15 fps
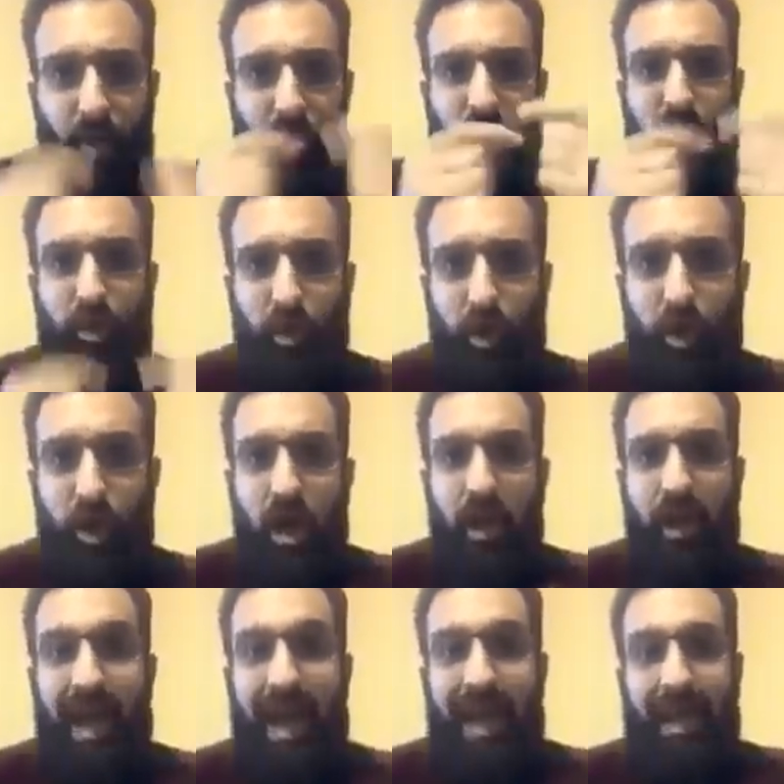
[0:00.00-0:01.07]
You're
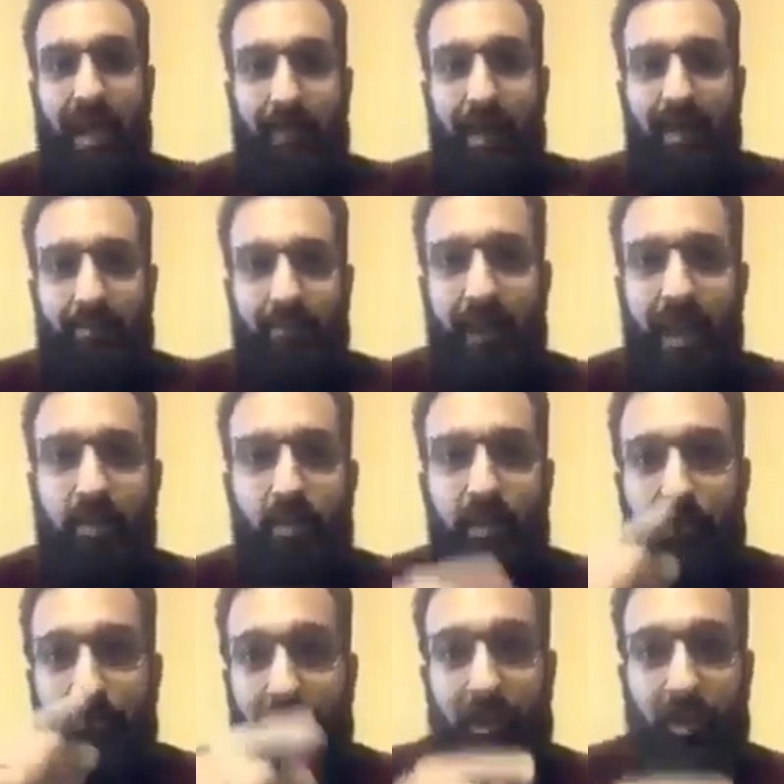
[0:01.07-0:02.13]
lying about me
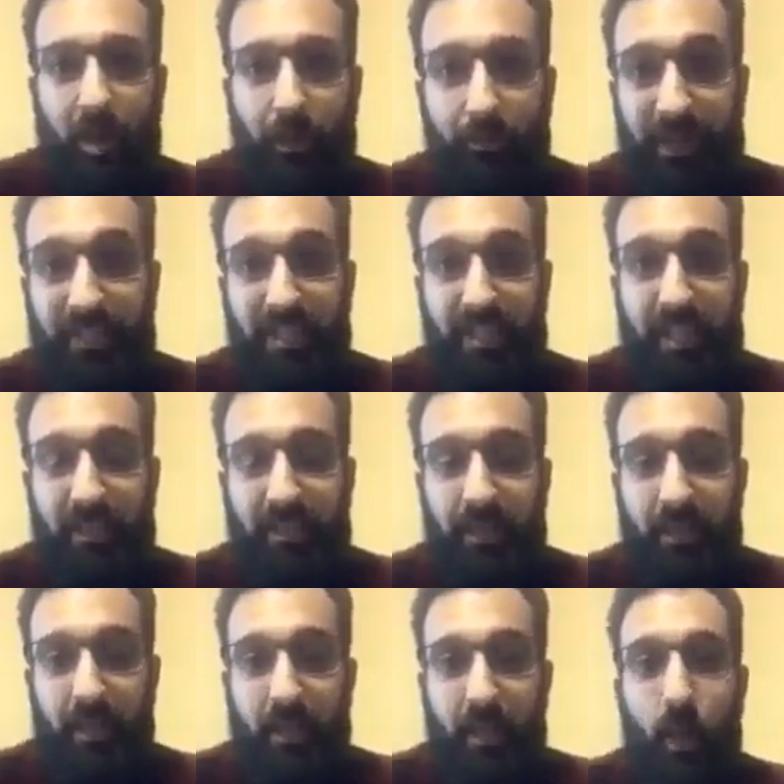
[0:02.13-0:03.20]
to defend your
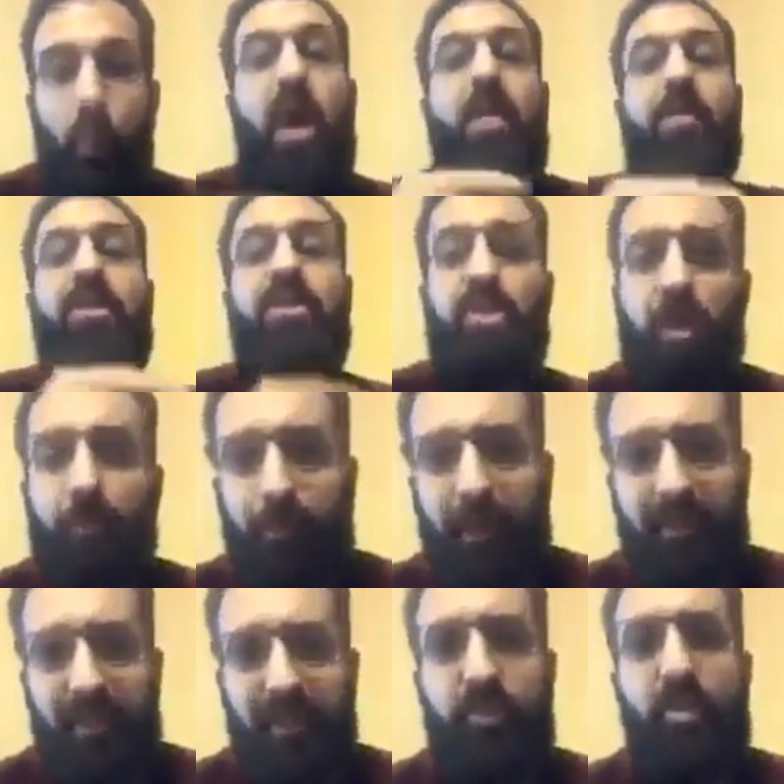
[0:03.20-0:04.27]
president? Where is your
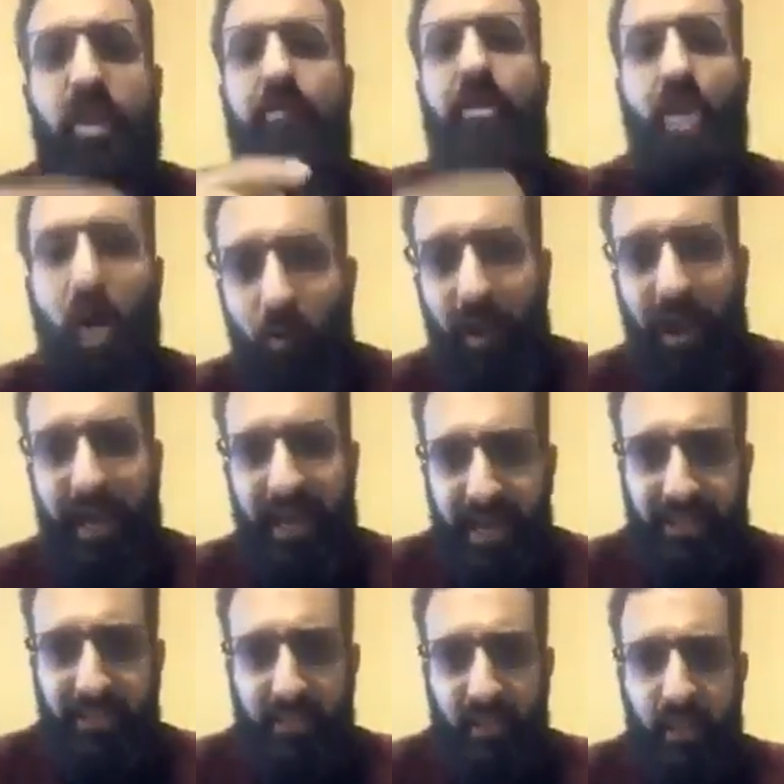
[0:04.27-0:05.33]
president? Do you even know where
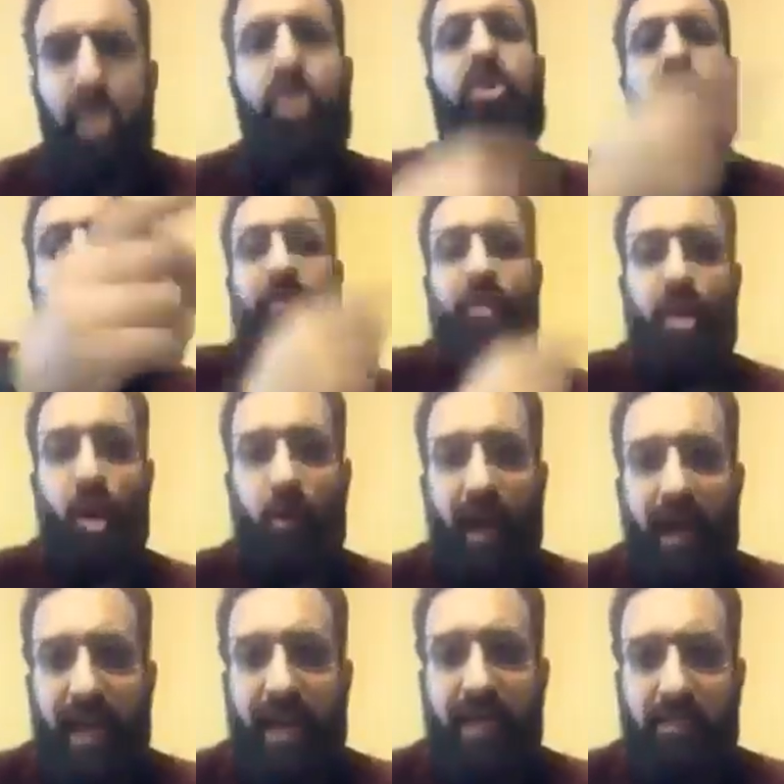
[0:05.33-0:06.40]
he is? You don't even know
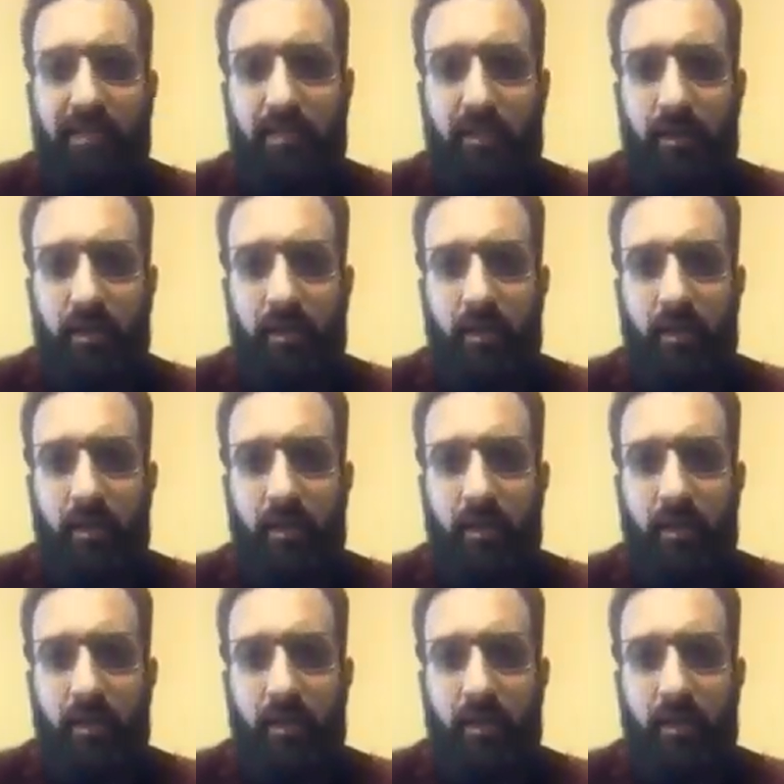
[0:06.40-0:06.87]
where he is.